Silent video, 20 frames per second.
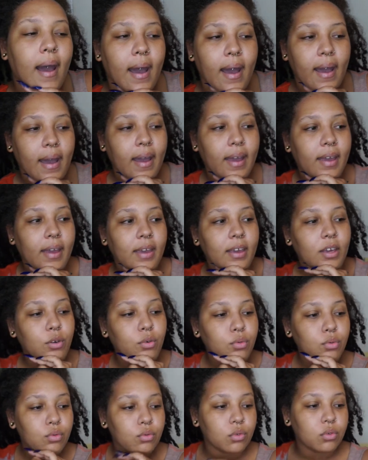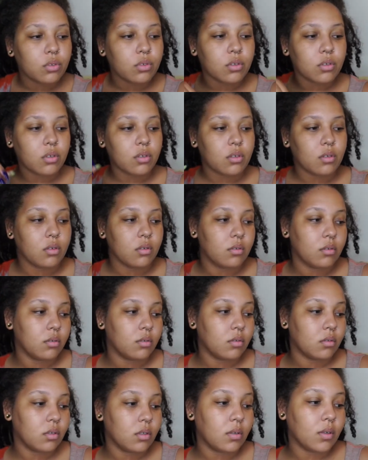I use
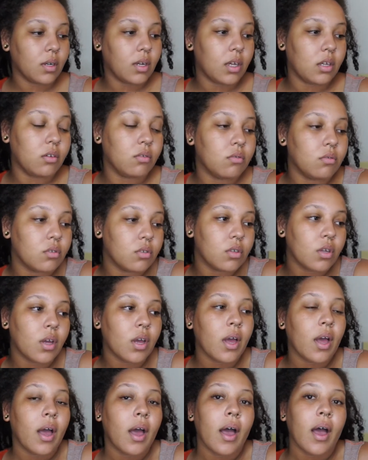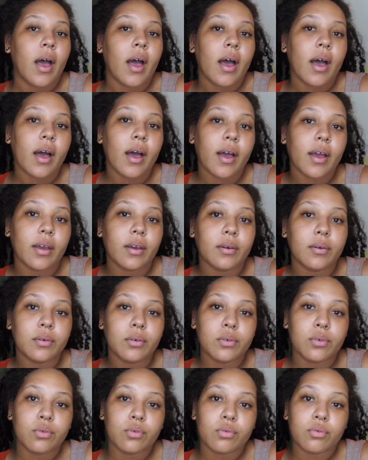that I use. I
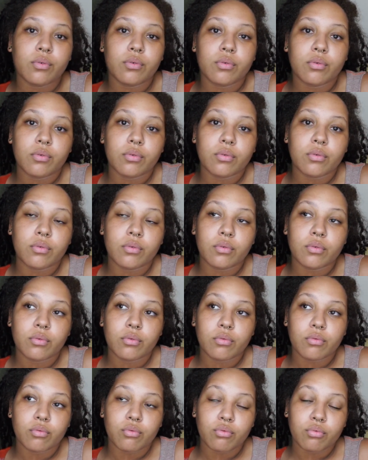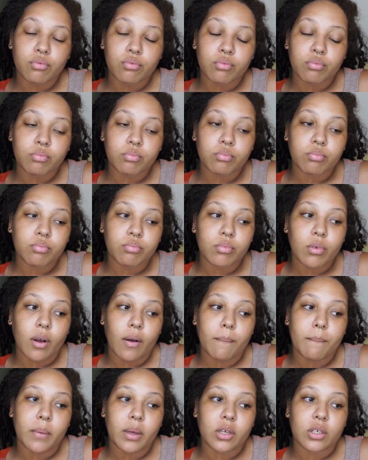use
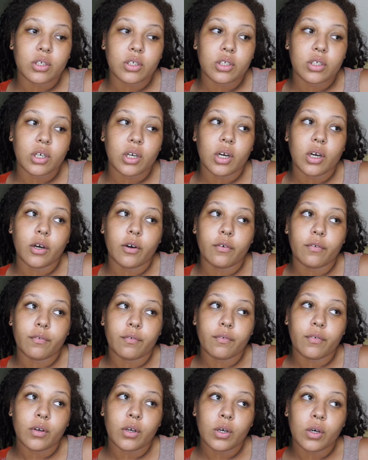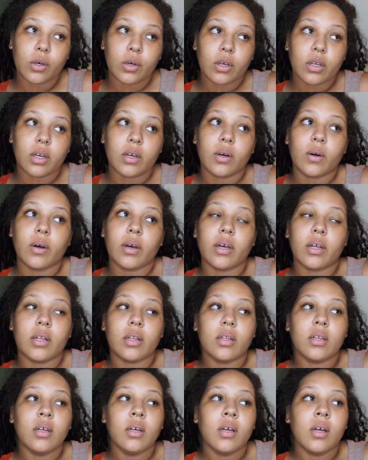a mixture of coconut
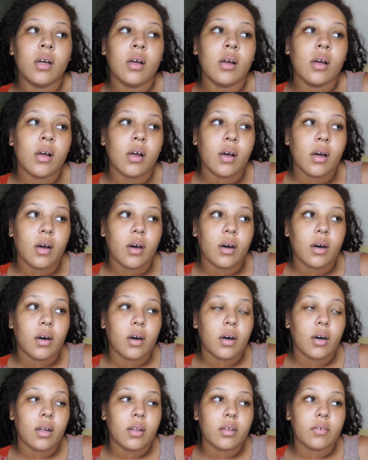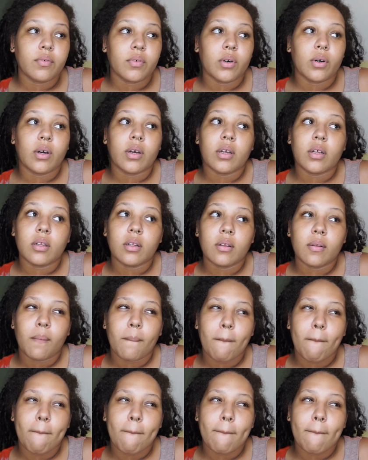oil, olive oil,